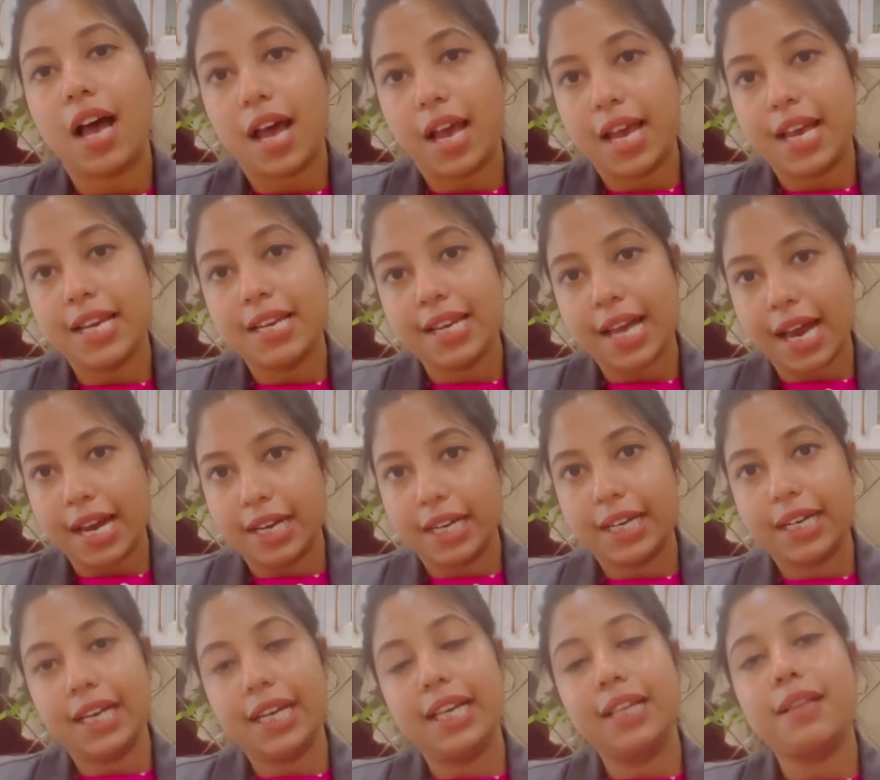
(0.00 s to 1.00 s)

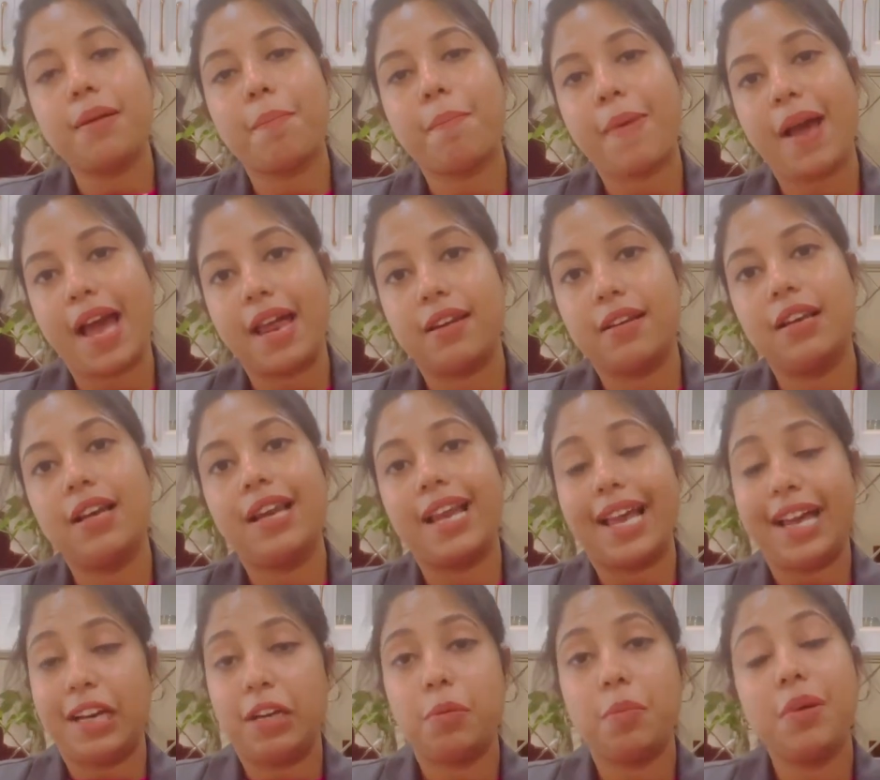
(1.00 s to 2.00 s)
indirectly the panel
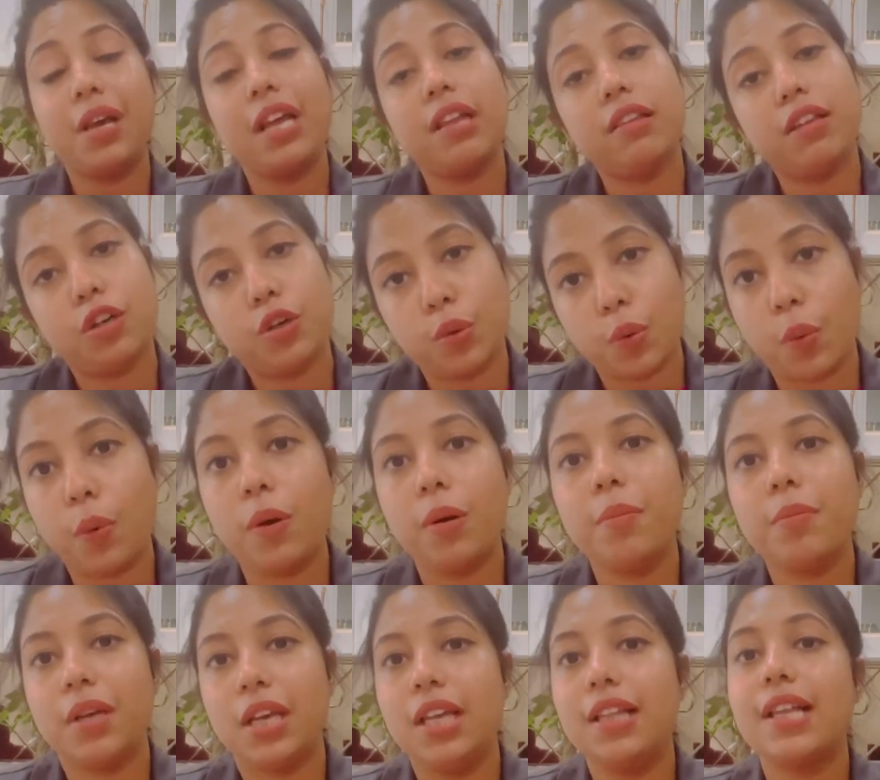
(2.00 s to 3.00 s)
liked me and they told
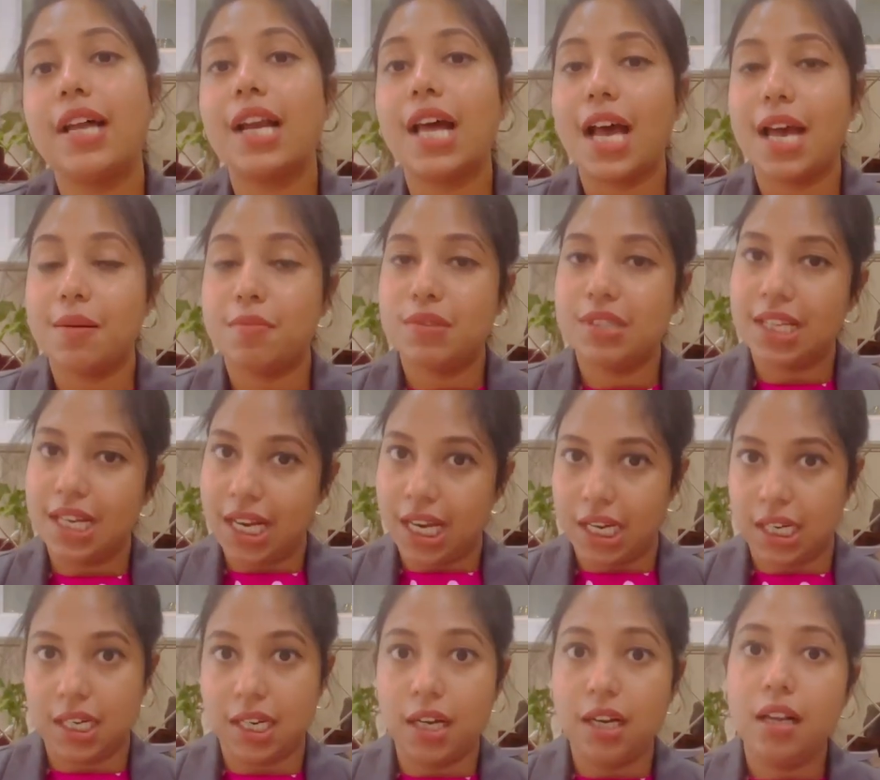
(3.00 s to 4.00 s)
me that I'm
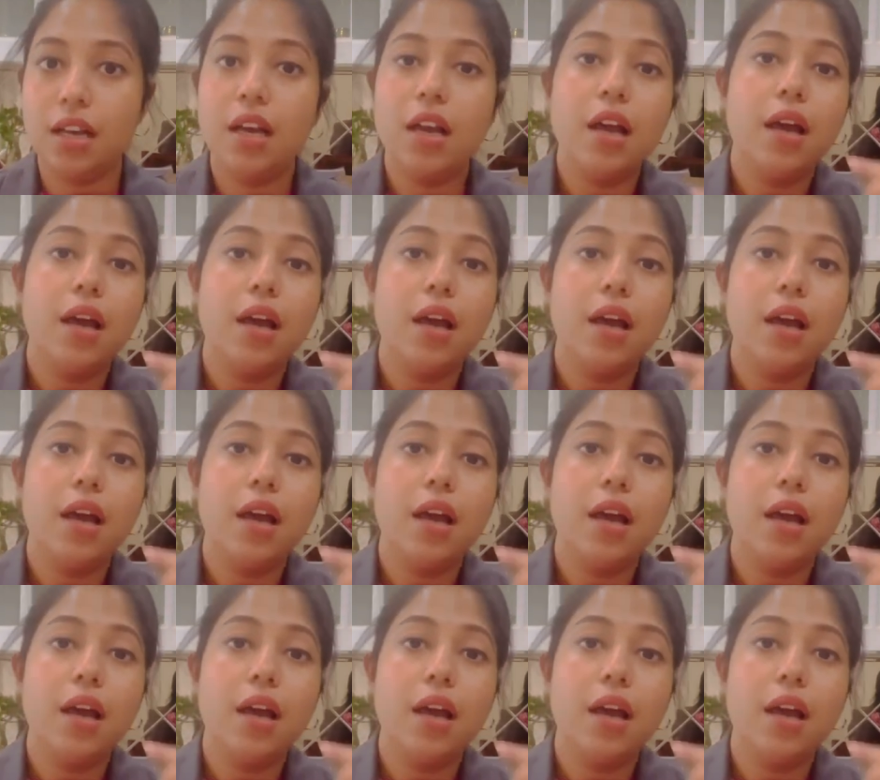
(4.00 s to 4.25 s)
selected,